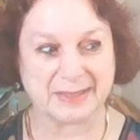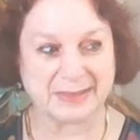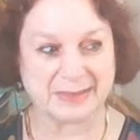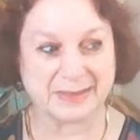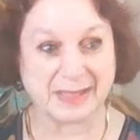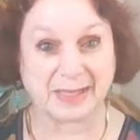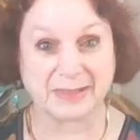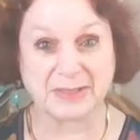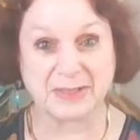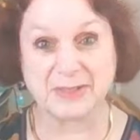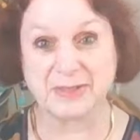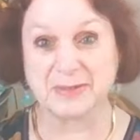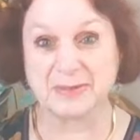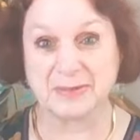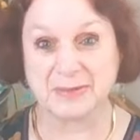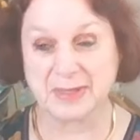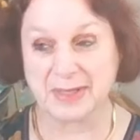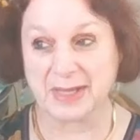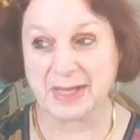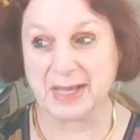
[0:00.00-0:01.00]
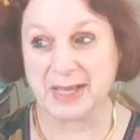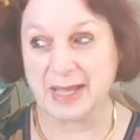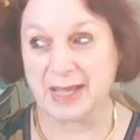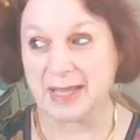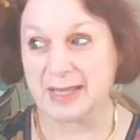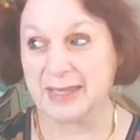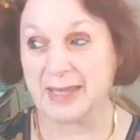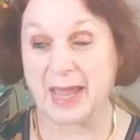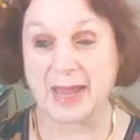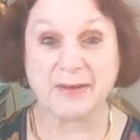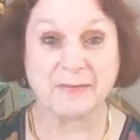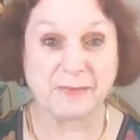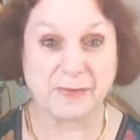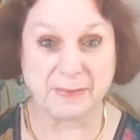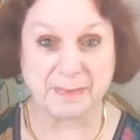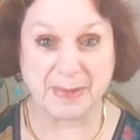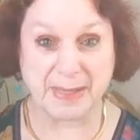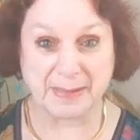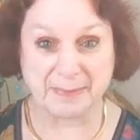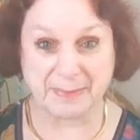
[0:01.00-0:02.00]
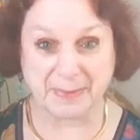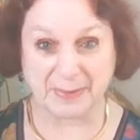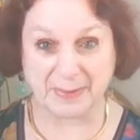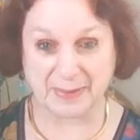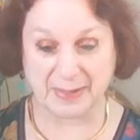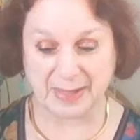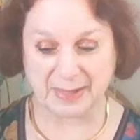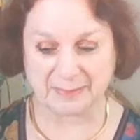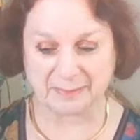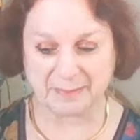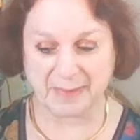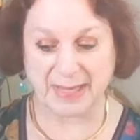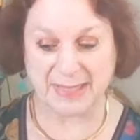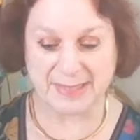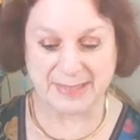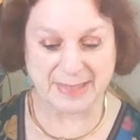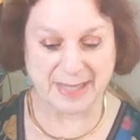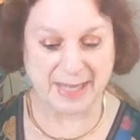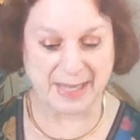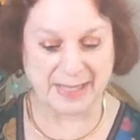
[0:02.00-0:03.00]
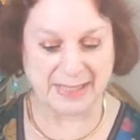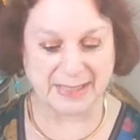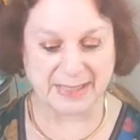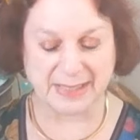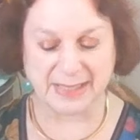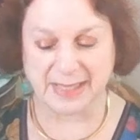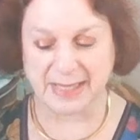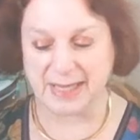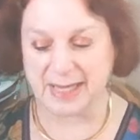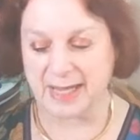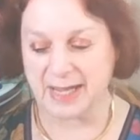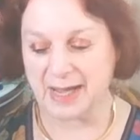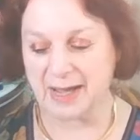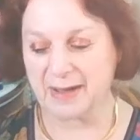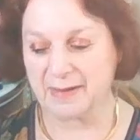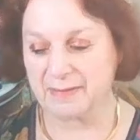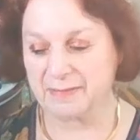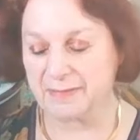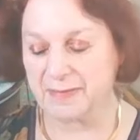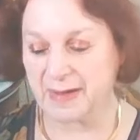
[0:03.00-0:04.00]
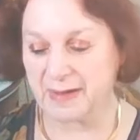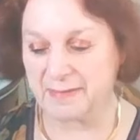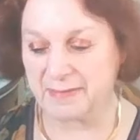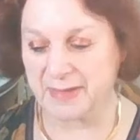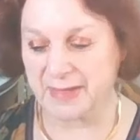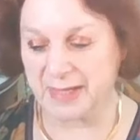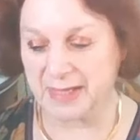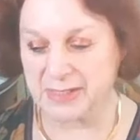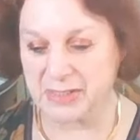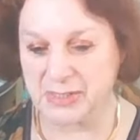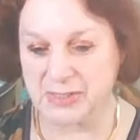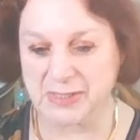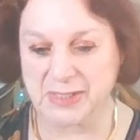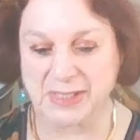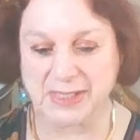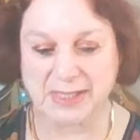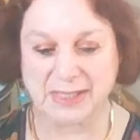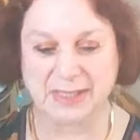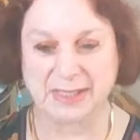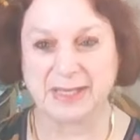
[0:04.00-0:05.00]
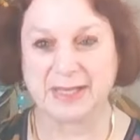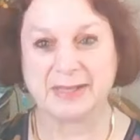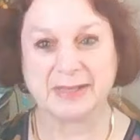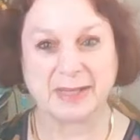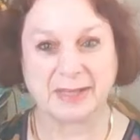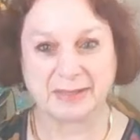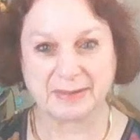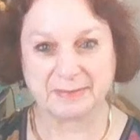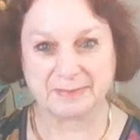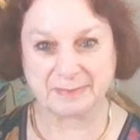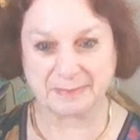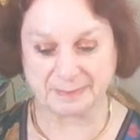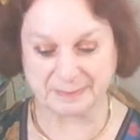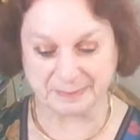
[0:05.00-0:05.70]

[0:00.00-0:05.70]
not too late for people on my side of the country. And then